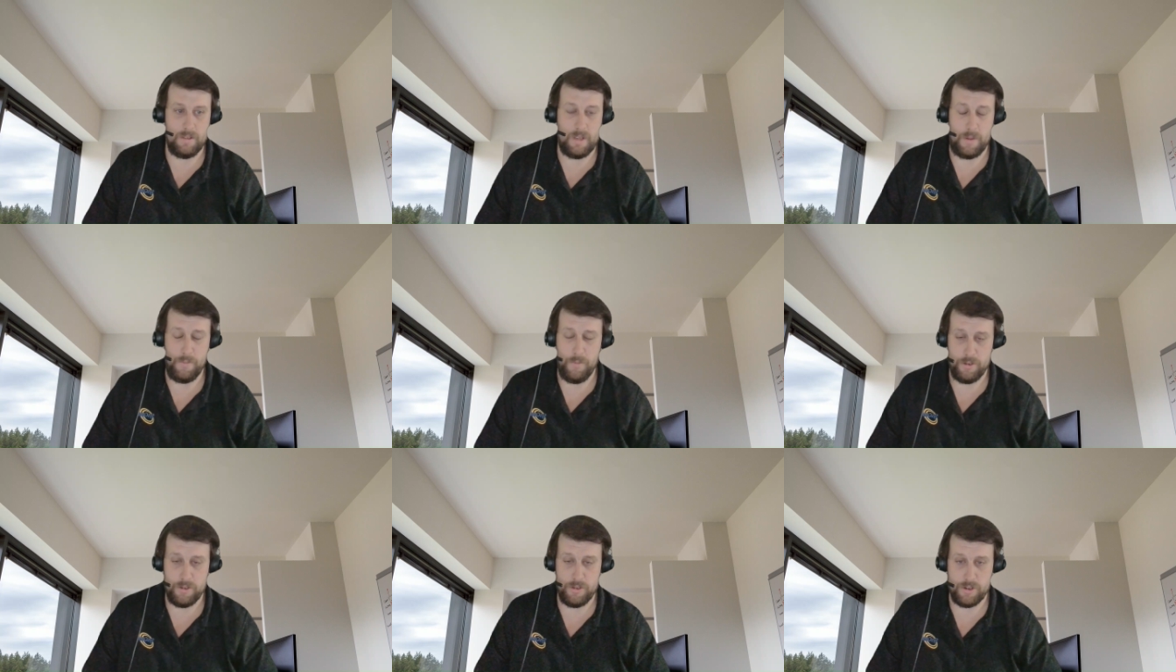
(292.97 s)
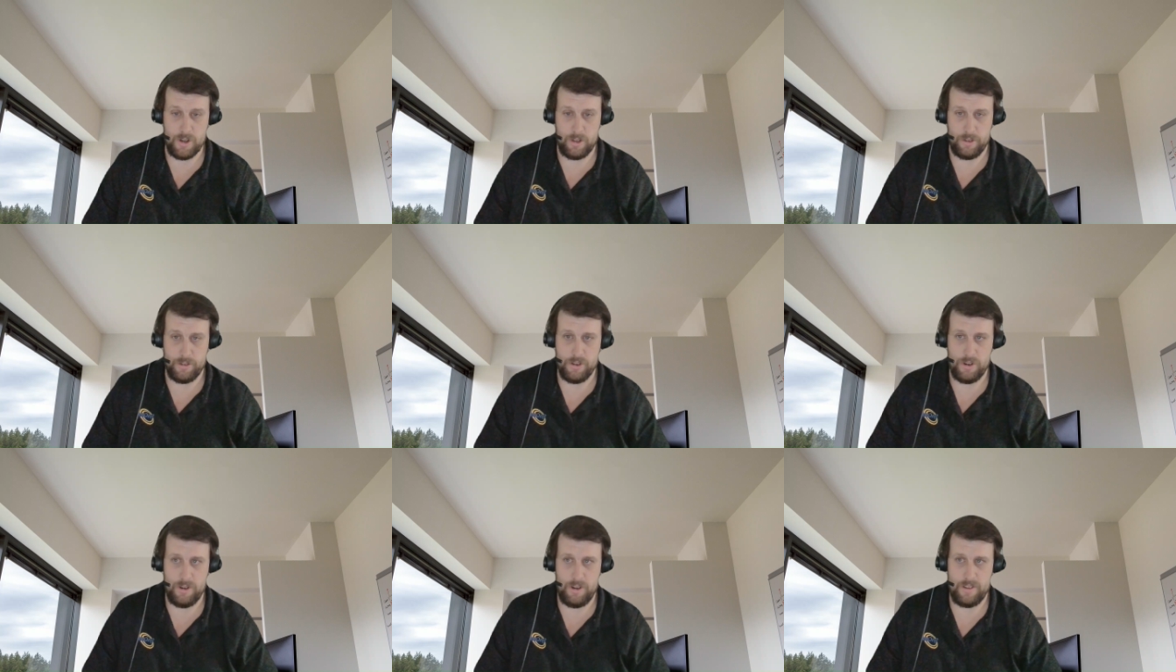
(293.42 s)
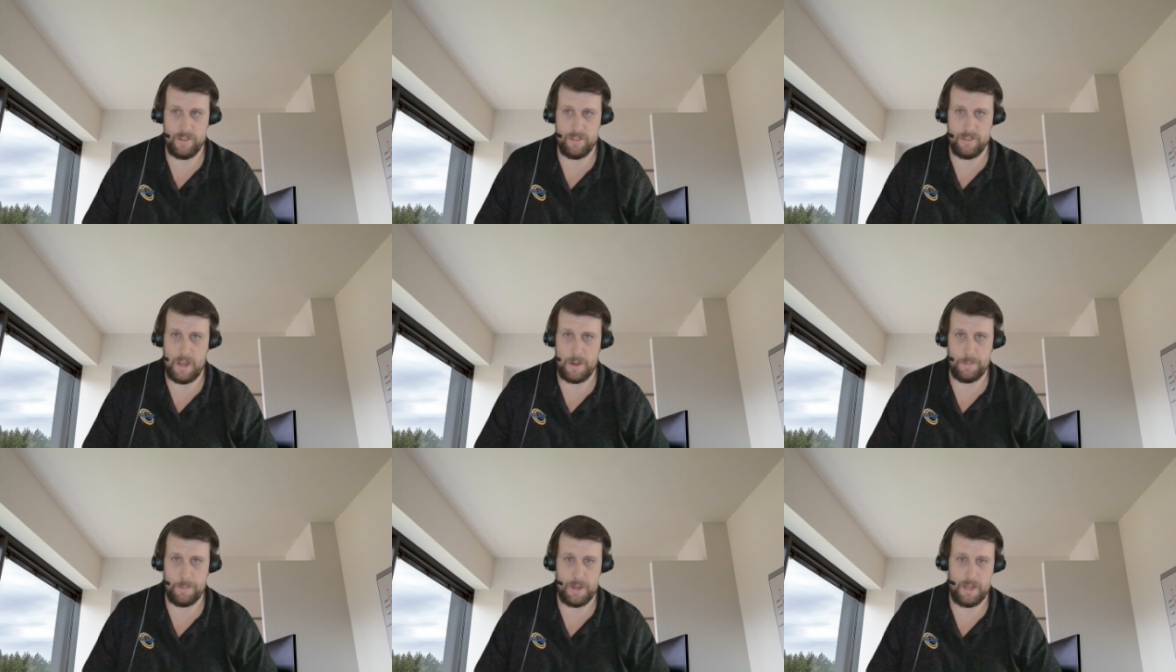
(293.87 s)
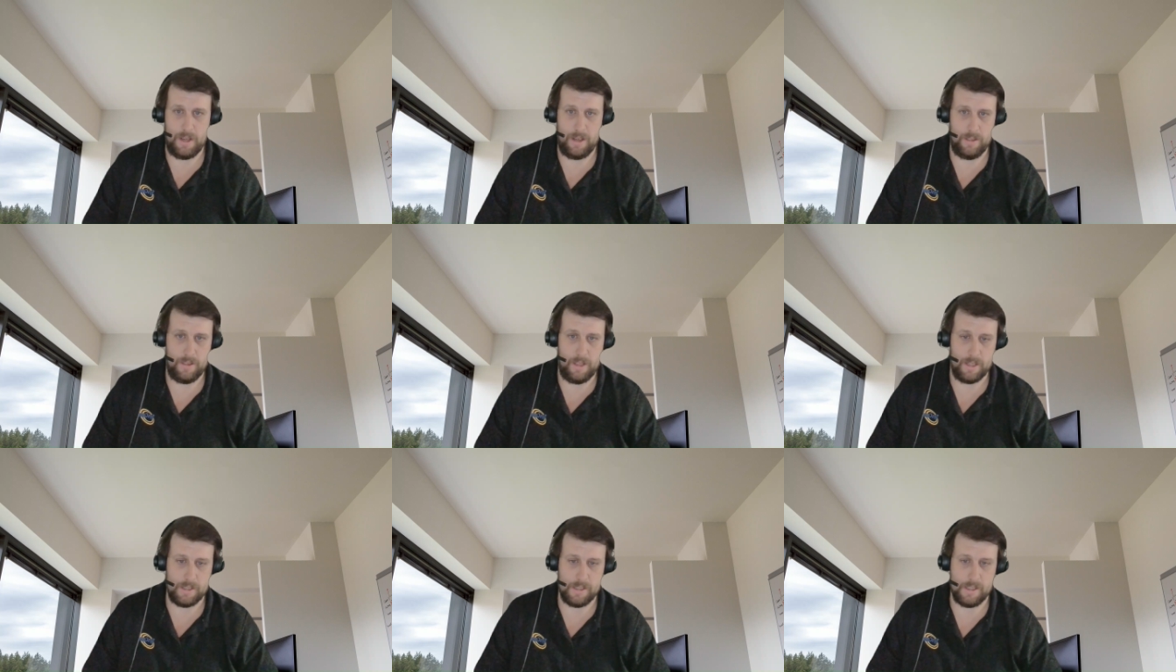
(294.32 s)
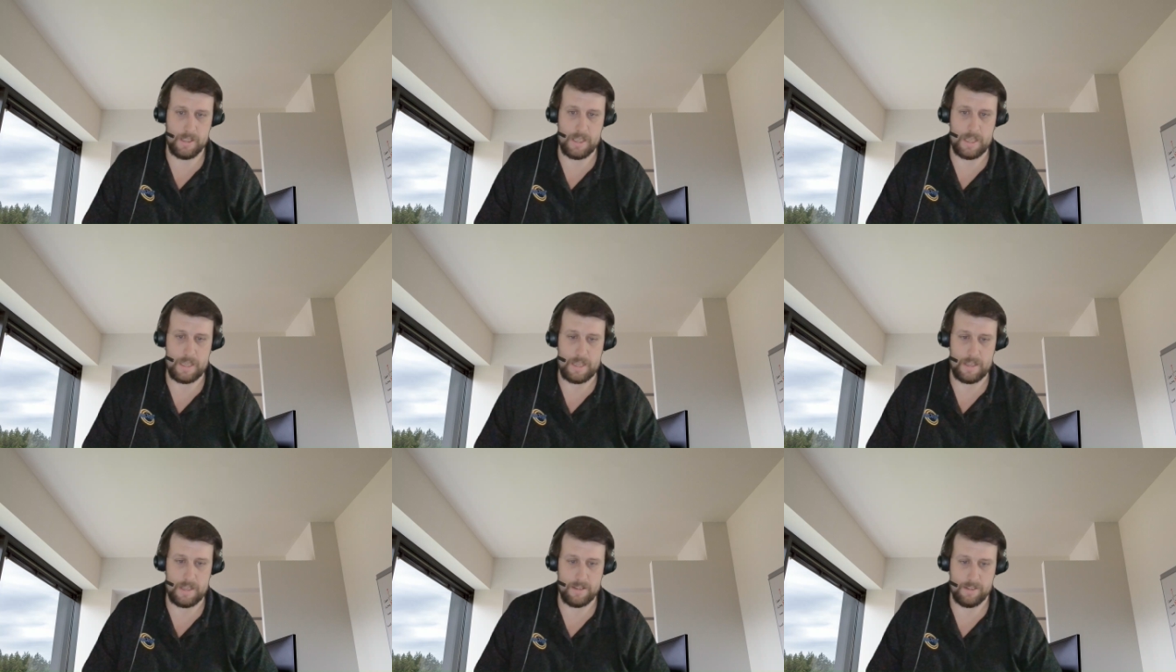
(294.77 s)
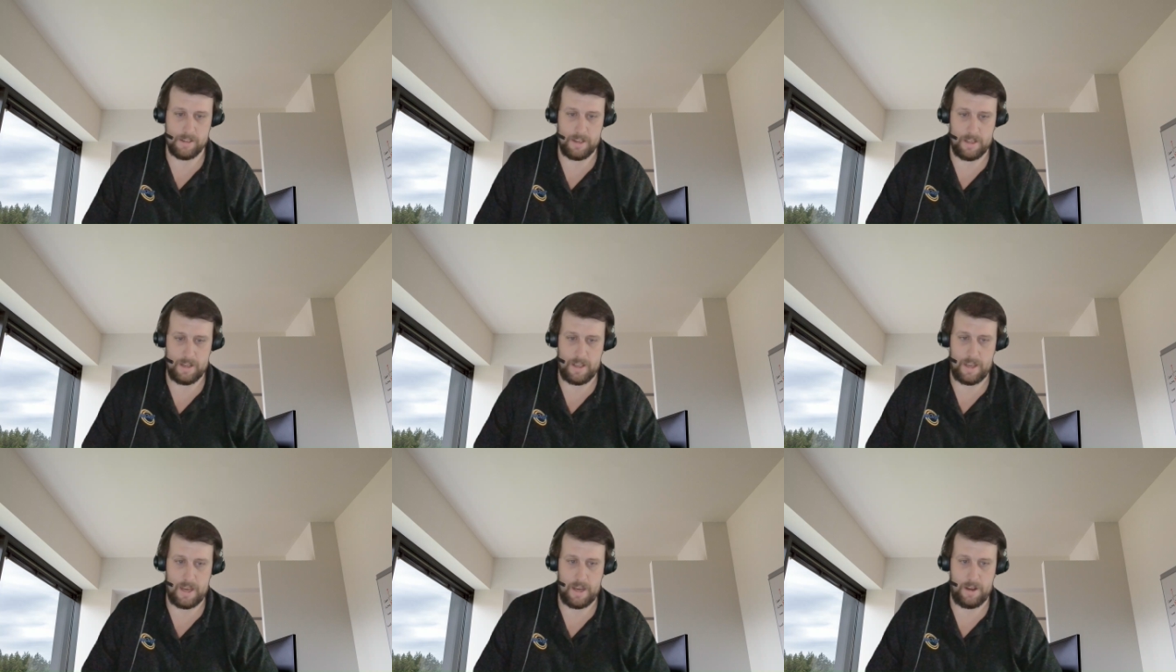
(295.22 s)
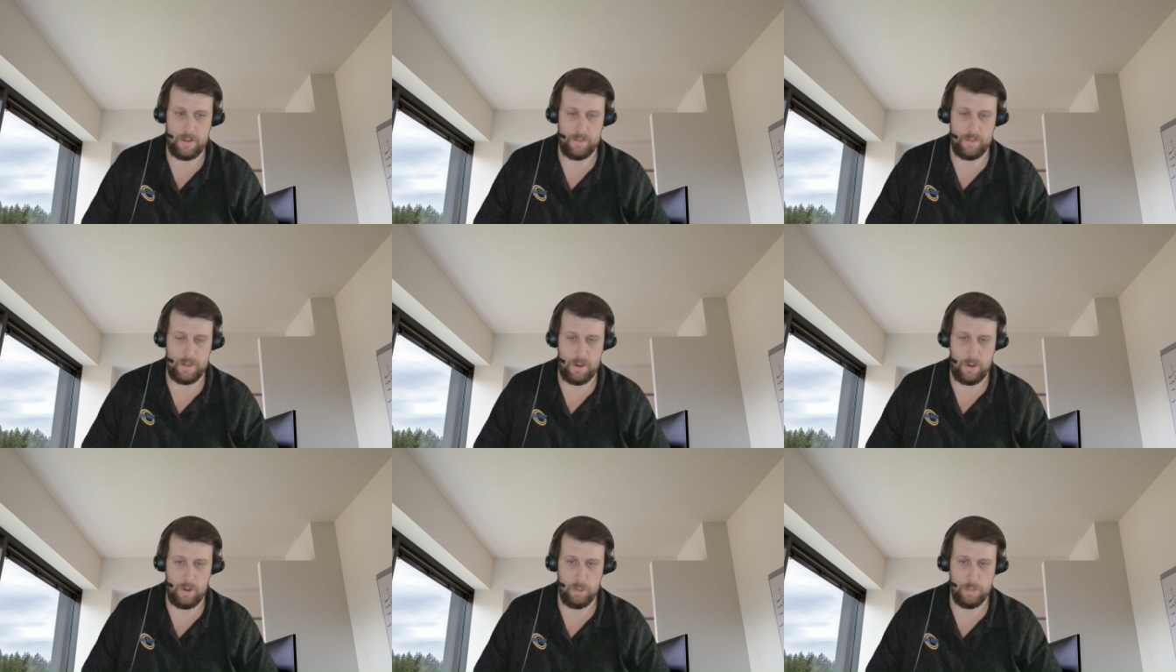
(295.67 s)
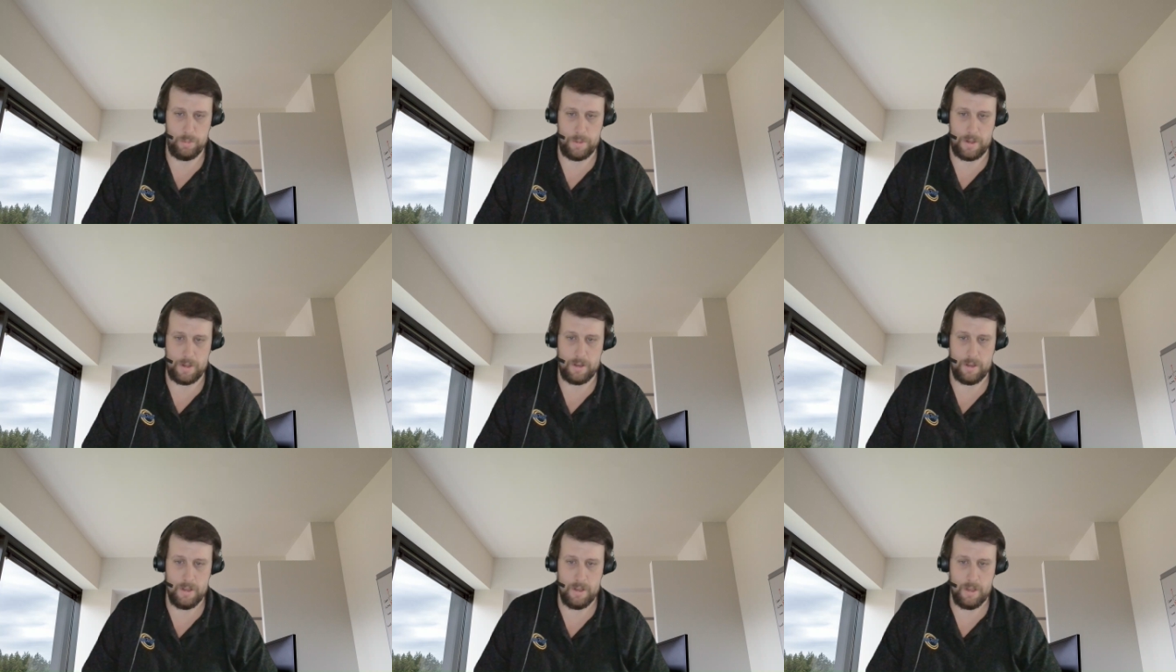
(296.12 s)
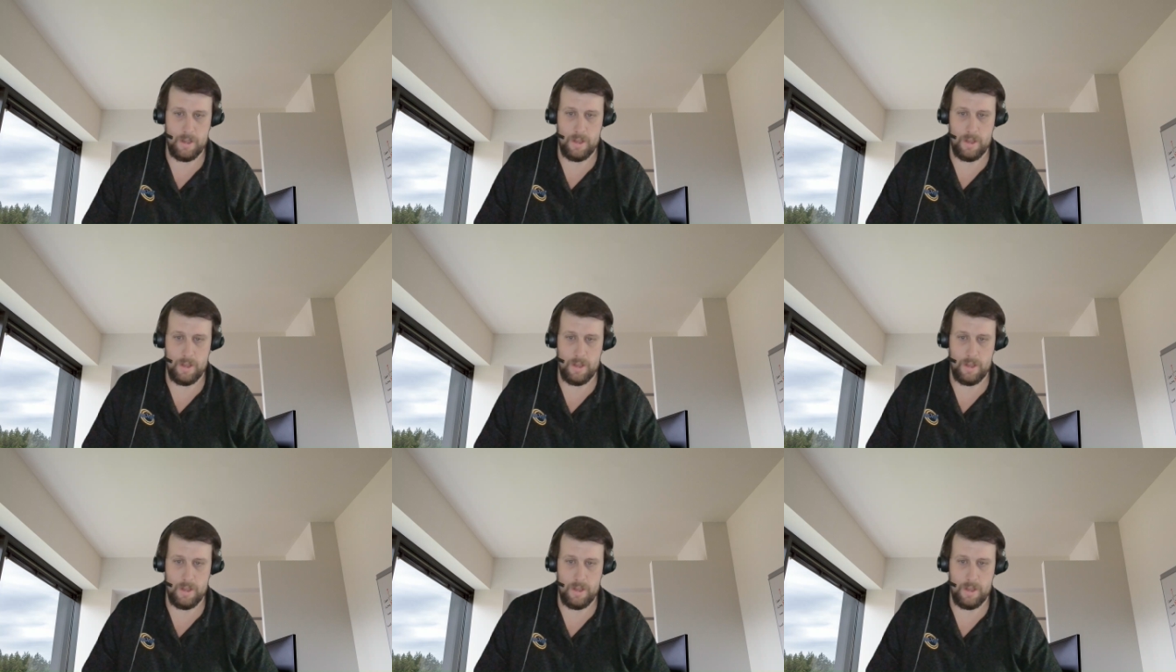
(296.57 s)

infrastructure is not behind lock and key. It's kind of out in the open.